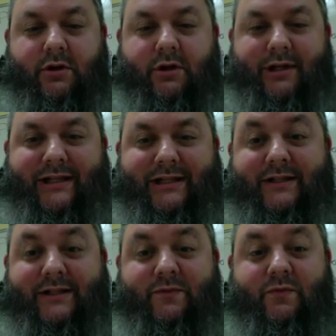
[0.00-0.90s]
this
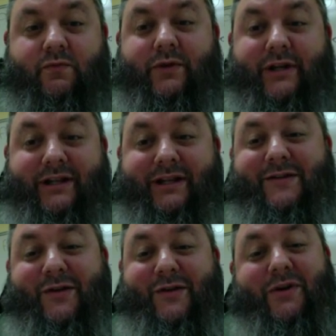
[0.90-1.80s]
is really
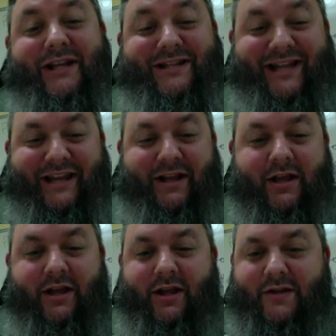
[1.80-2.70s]
super easy.
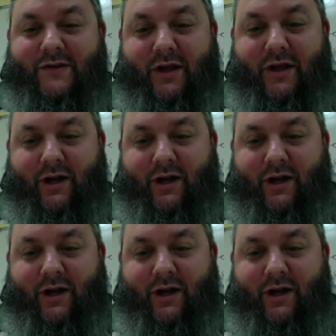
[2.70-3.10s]
So